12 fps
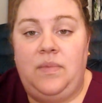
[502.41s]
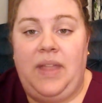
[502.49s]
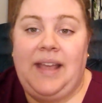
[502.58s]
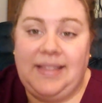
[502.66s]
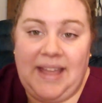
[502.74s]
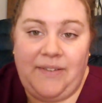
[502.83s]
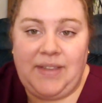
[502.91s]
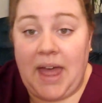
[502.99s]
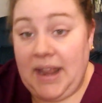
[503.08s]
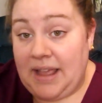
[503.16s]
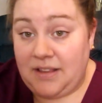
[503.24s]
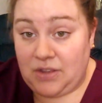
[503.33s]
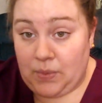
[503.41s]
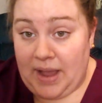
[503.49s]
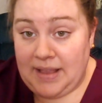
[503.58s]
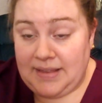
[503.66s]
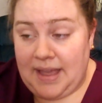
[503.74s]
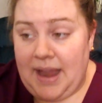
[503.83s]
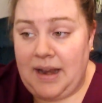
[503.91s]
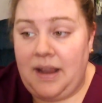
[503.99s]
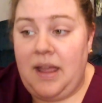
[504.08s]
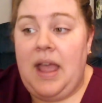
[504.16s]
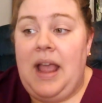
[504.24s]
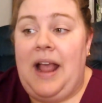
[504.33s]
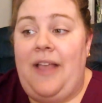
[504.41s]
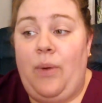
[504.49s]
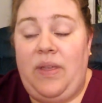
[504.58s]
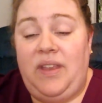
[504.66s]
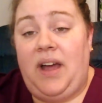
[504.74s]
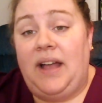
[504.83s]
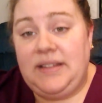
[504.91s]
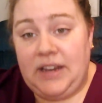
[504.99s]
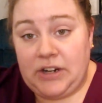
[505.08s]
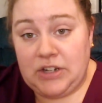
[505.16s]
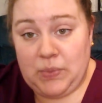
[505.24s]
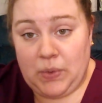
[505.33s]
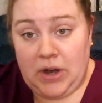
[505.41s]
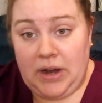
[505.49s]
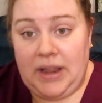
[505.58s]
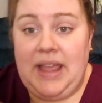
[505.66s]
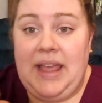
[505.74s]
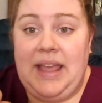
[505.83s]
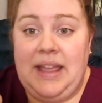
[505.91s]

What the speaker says: like left side against the right side. And the way the dot stickers work